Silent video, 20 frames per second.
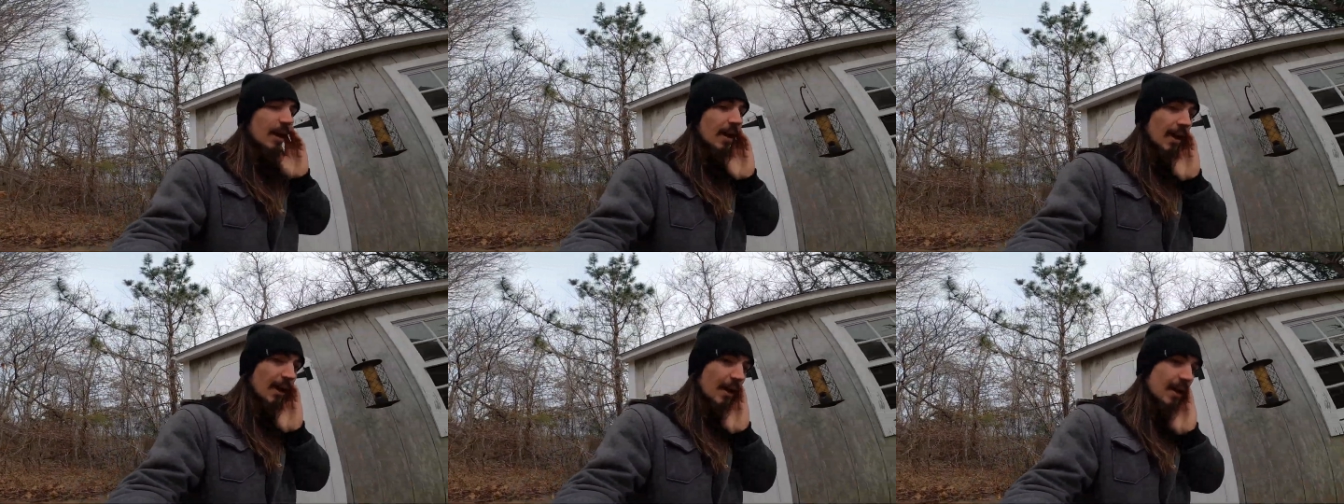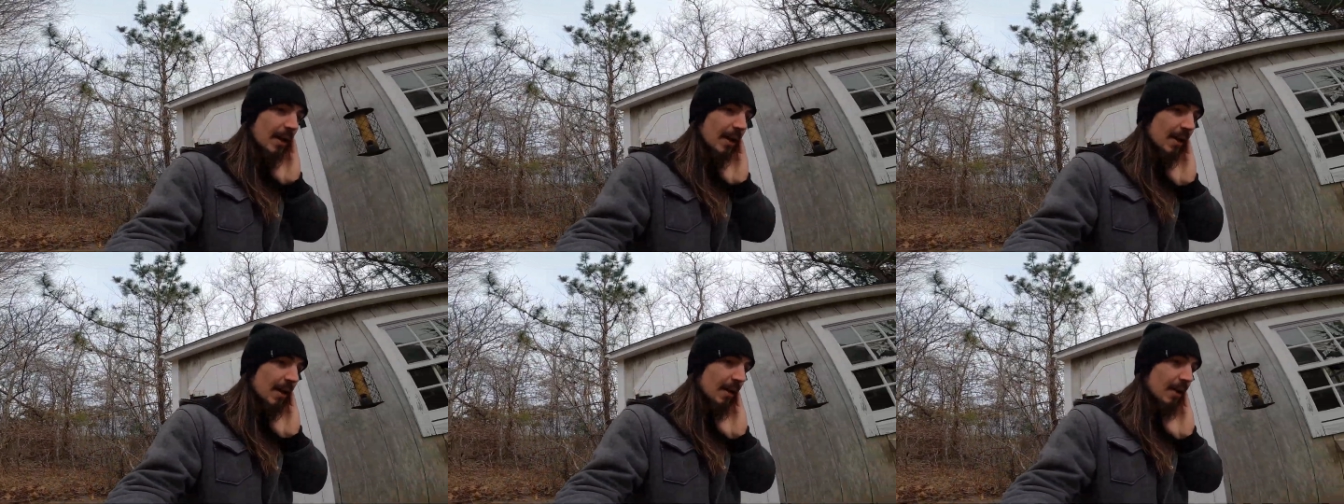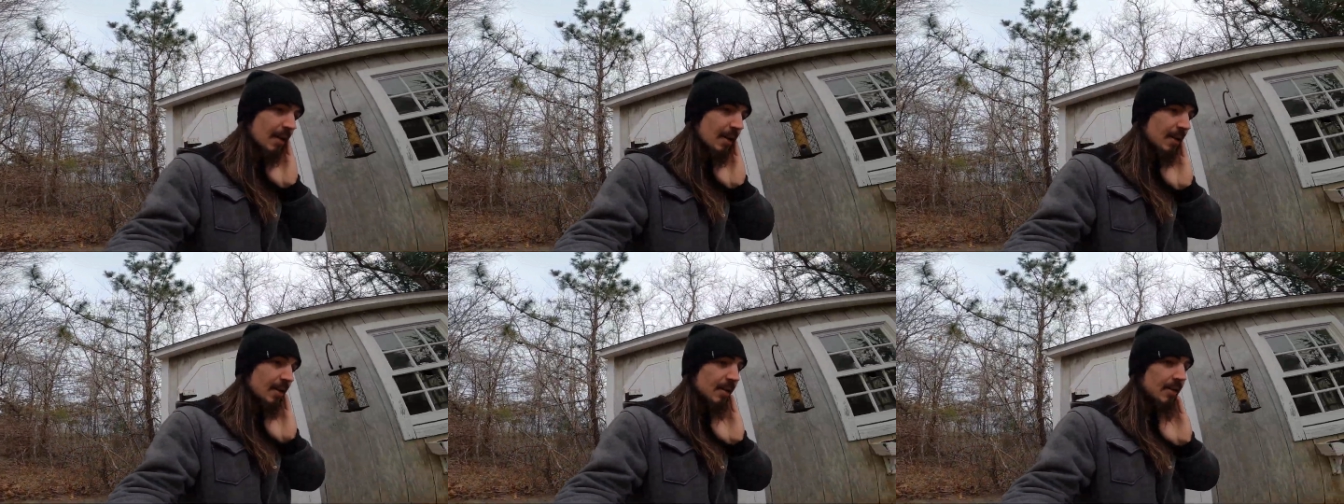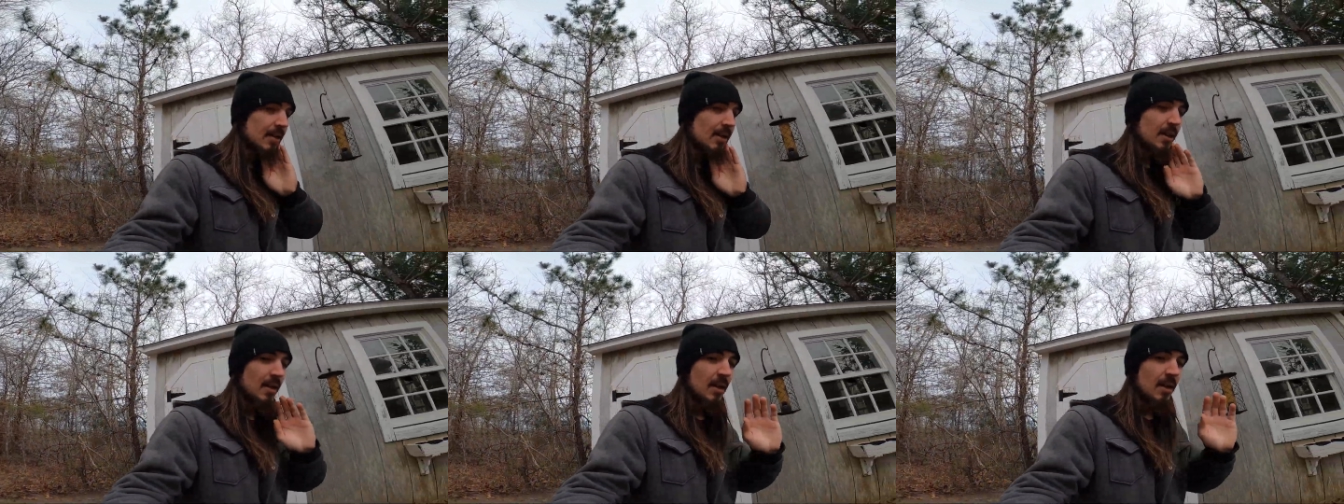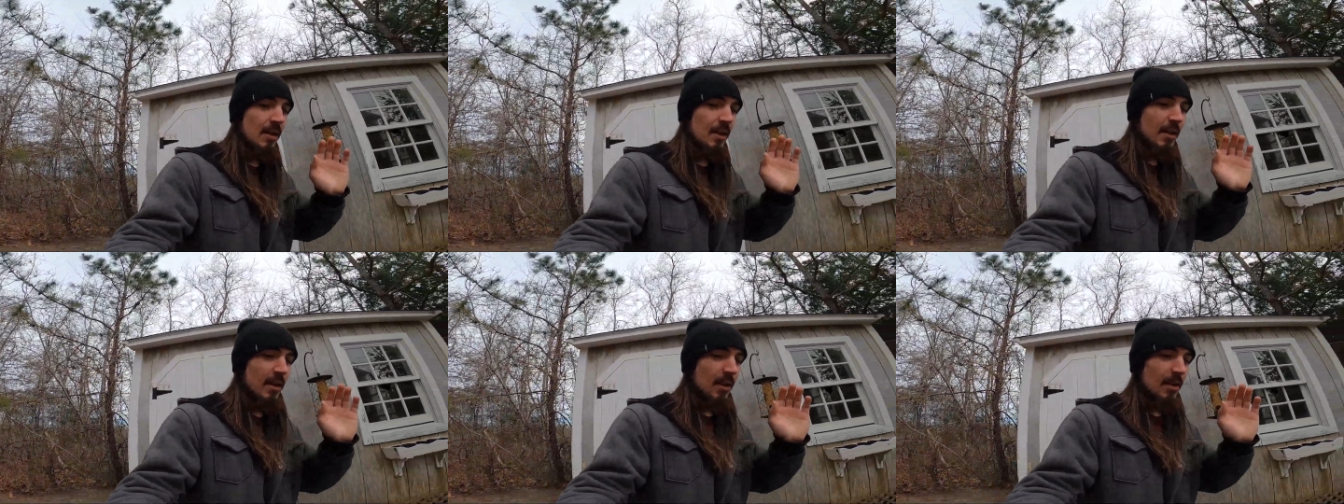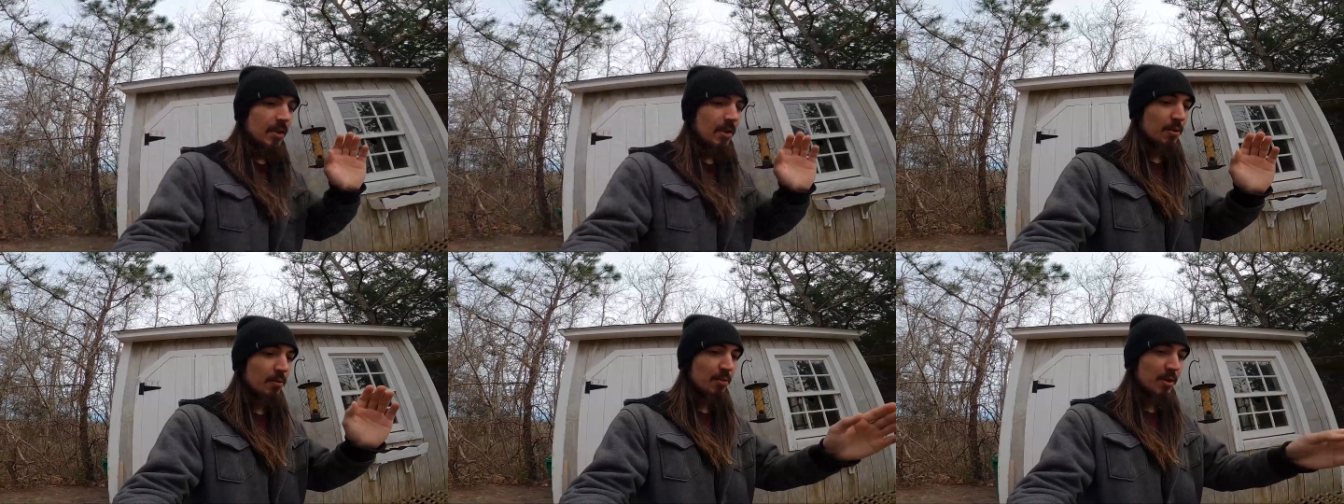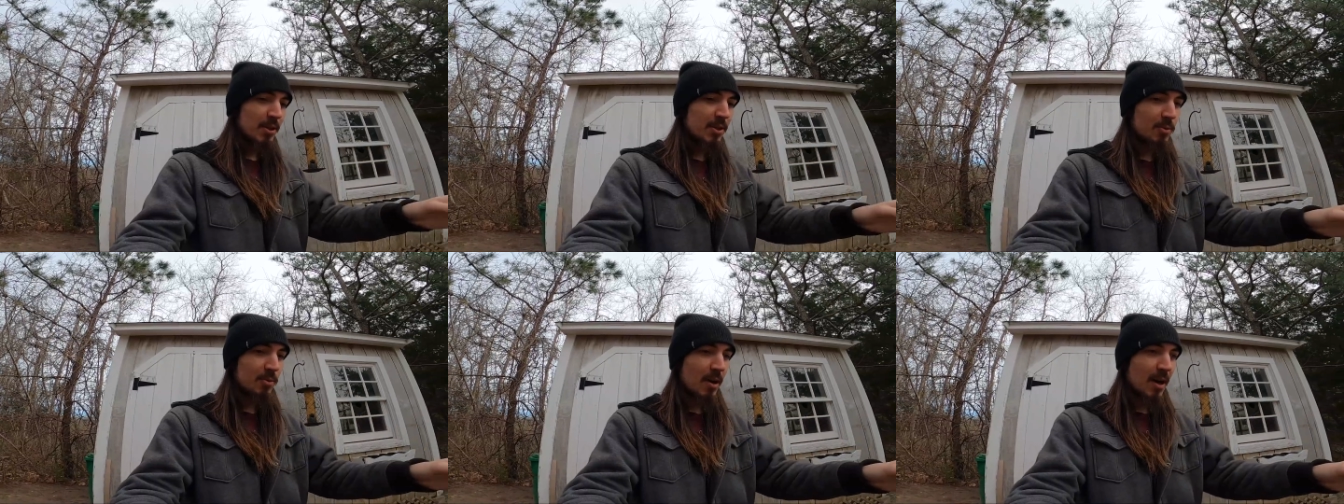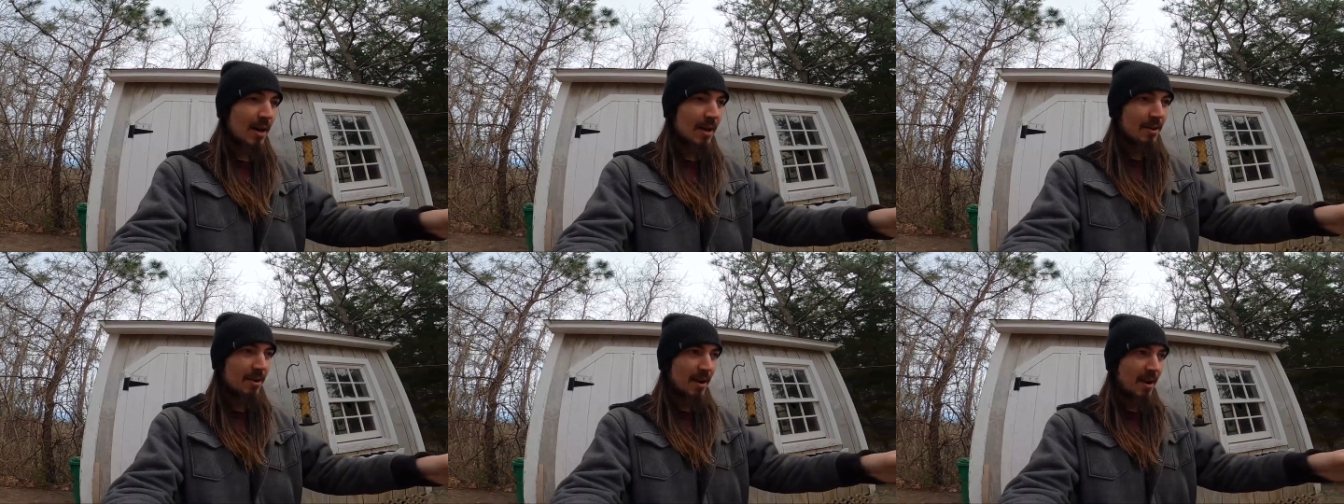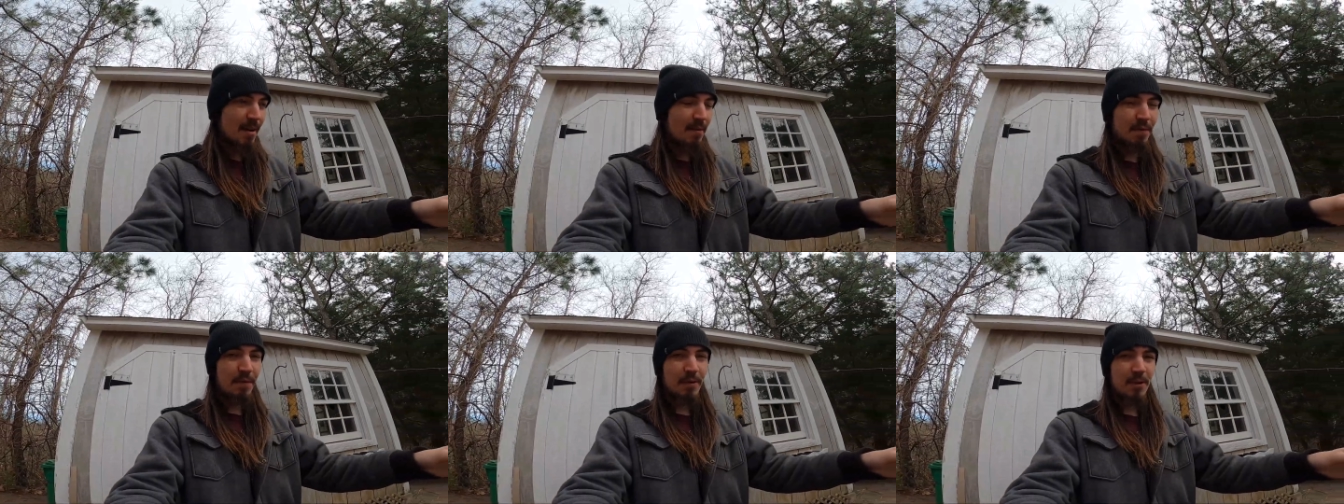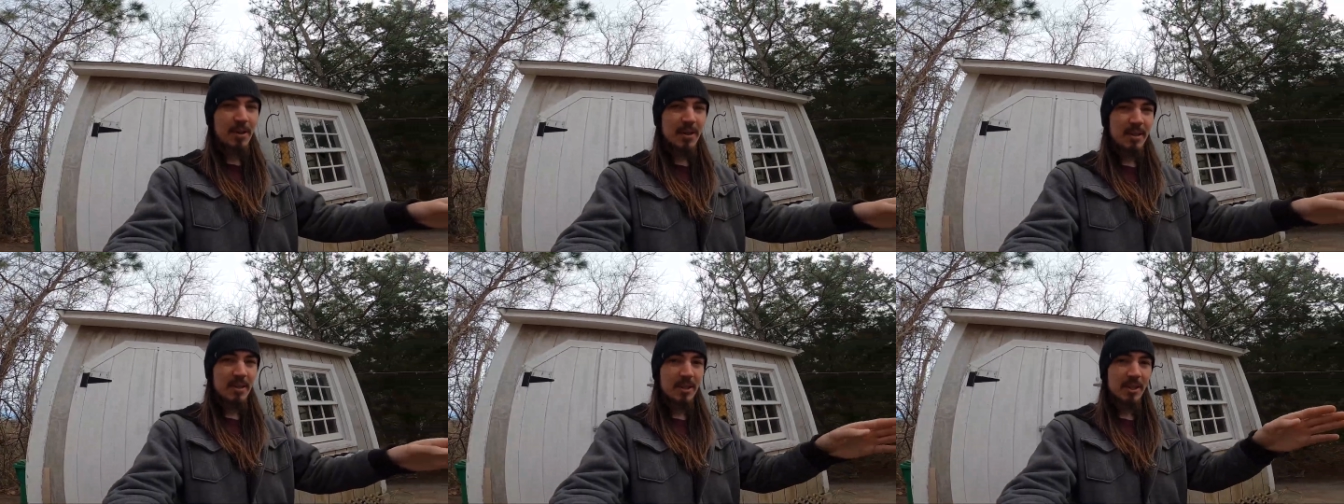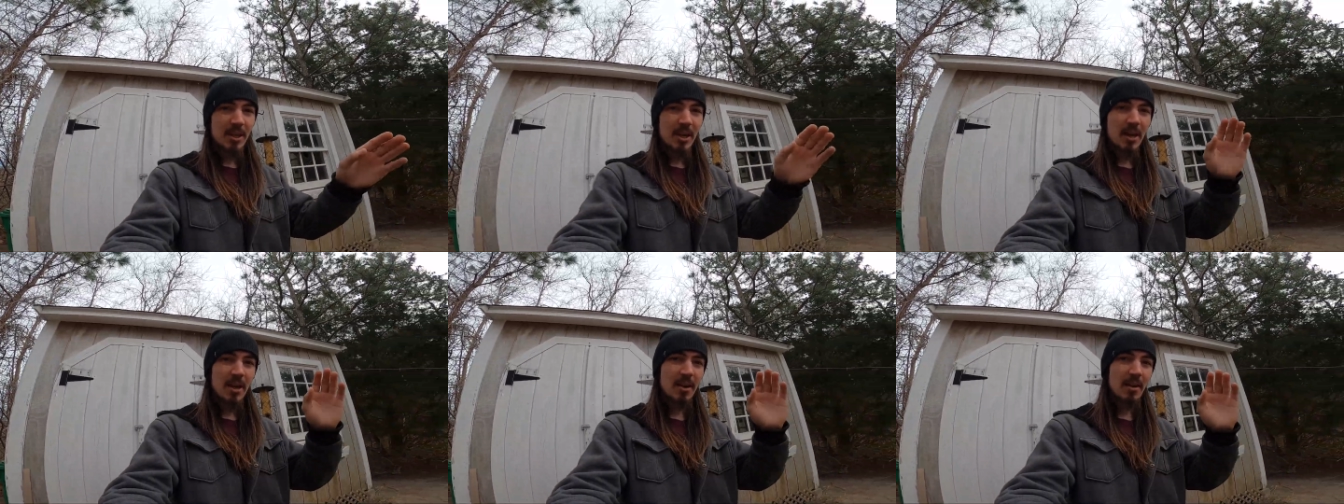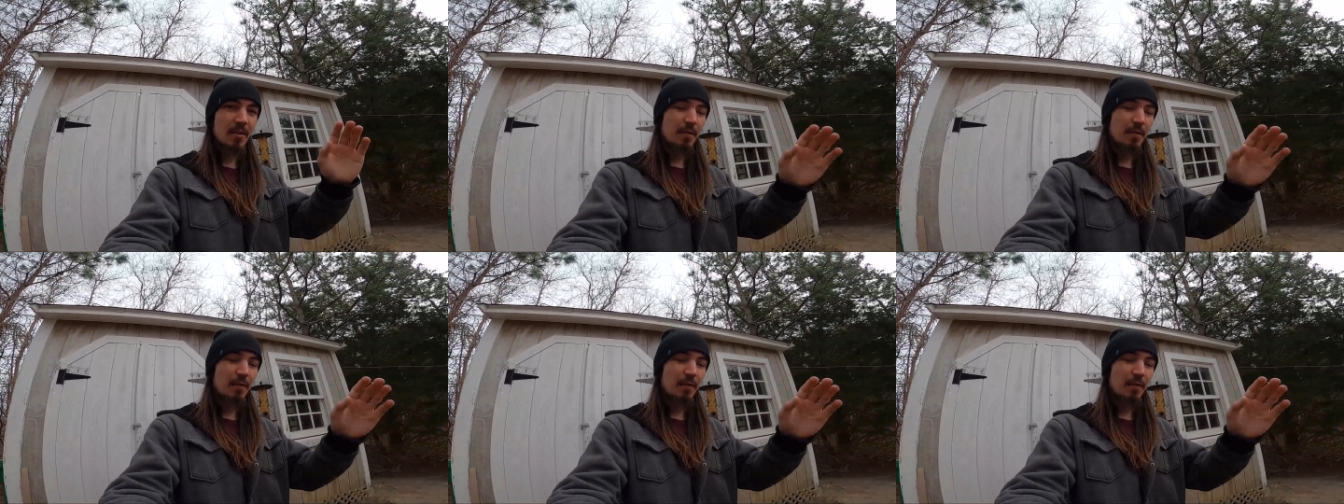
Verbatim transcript: and the reason why I don't have footage